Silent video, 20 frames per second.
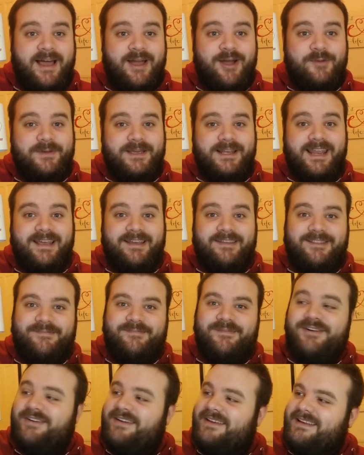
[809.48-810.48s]
I hope you like
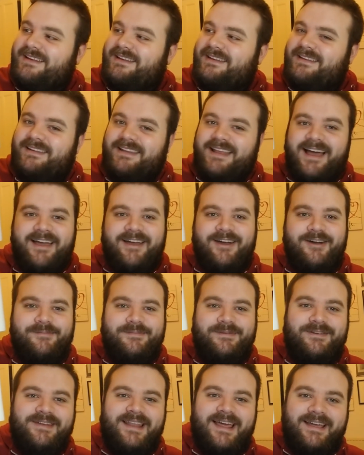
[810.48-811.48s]
the mug. I
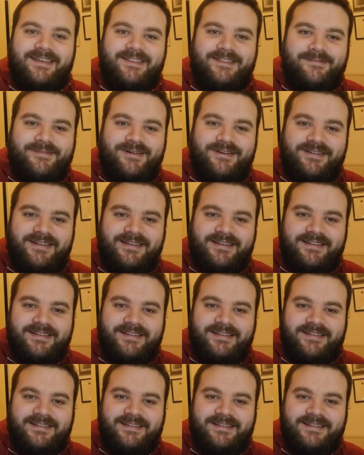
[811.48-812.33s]
hope you like the mug.